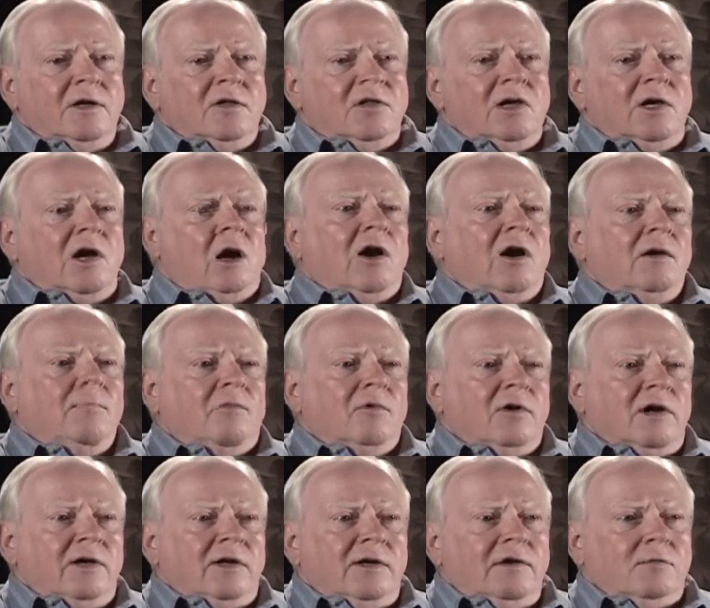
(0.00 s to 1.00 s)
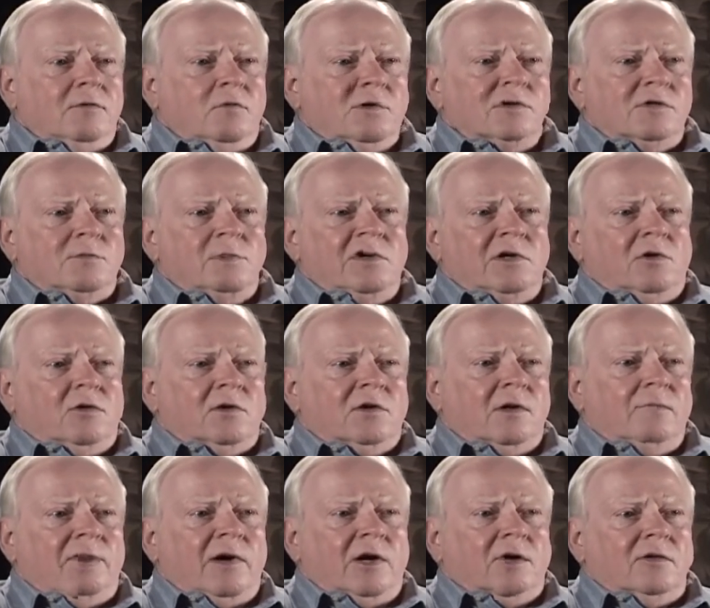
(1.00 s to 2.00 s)
The armory was built
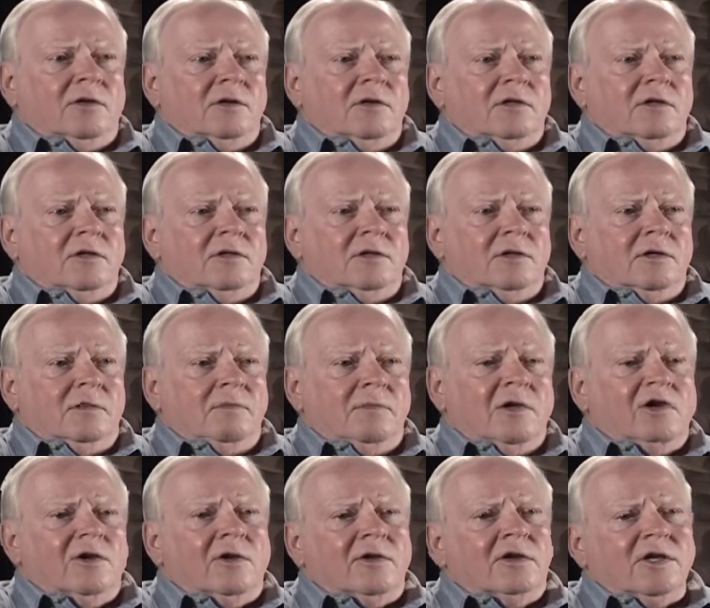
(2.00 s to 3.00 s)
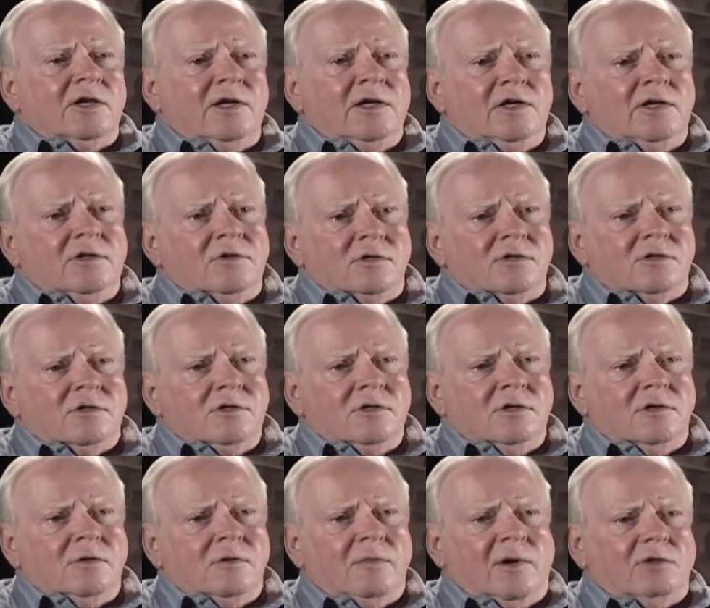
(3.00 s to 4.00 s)
about the middle teens,
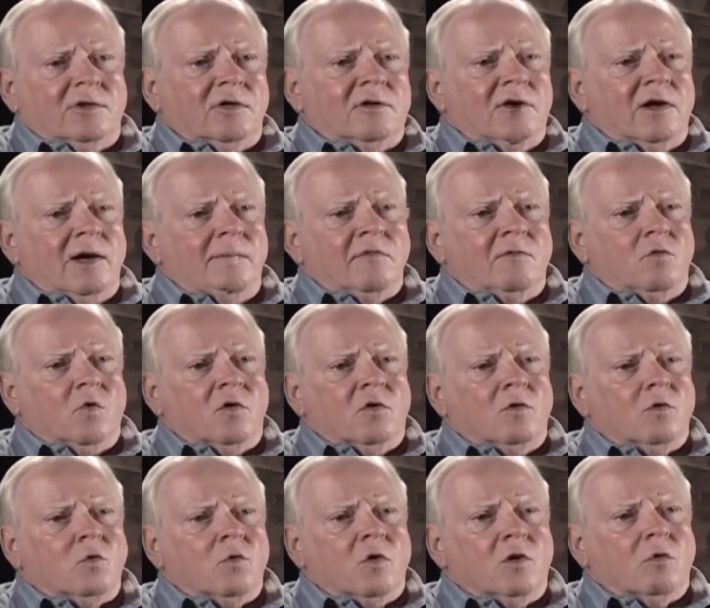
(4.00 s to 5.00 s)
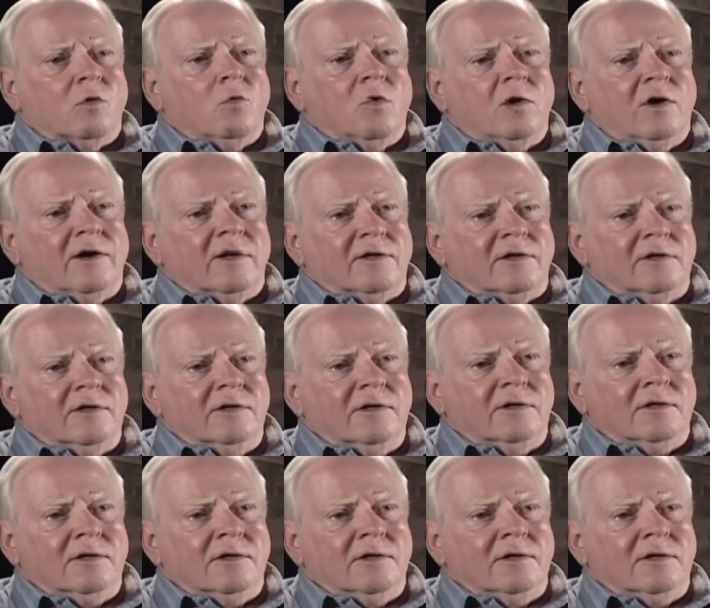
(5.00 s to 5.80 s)
about the time of World War One.